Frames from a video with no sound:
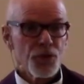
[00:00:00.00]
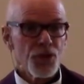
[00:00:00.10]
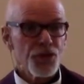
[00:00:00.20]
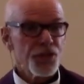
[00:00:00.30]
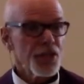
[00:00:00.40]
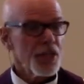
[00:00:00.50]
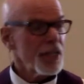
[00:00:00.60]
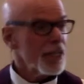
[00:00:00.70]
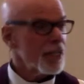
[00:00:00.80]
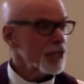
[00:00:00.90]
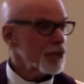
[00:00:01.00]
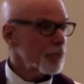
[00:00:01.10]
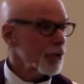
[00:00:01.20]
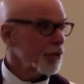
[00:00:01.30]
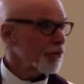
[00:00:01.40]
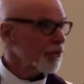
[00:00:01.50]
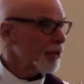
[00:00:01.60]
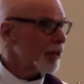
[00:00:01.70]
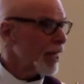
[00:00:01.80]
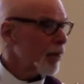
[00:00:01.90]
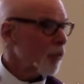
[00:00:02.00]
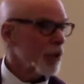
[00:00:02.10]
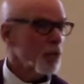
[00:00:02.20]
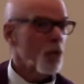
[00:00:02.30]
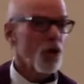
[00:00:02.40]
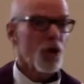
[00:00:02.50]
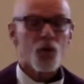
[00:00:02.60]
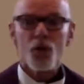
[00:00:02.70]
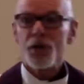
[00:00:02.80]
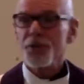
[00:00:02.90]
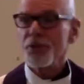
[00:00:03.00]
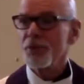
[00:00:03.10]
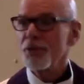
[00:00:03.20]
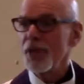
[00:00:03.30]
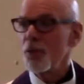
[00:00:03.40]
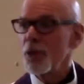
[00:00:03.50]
to see each person that we work with, that we